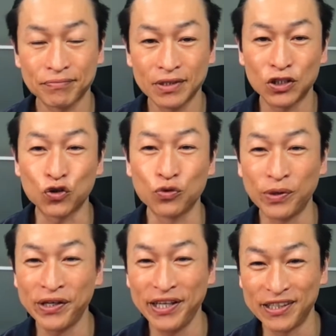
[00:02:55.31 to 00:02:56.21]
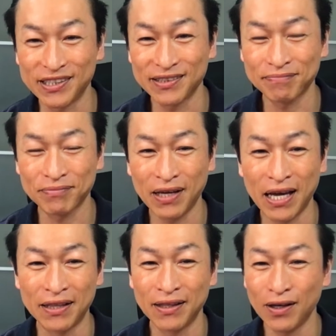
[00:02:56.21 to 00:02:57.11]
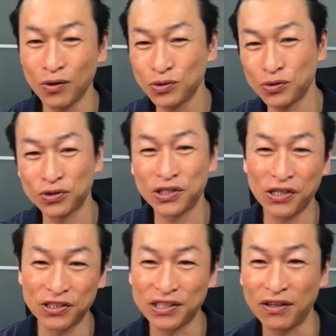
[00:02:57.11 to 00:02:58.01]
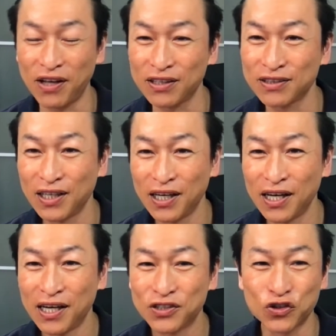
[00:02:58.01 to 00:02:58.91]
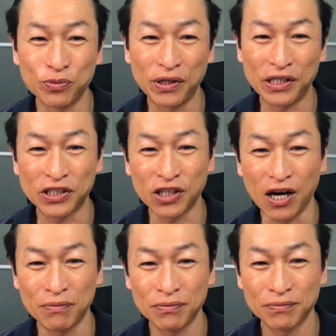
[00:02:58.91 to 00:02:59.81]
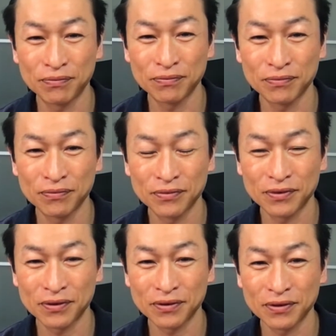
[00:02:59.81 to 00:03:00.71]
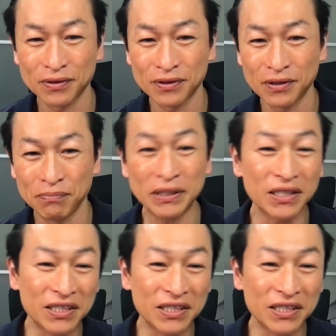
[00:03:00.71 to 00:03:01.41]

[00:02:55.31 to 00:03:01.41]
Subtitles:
souvenirs. And also there's a lot souvenir shop, but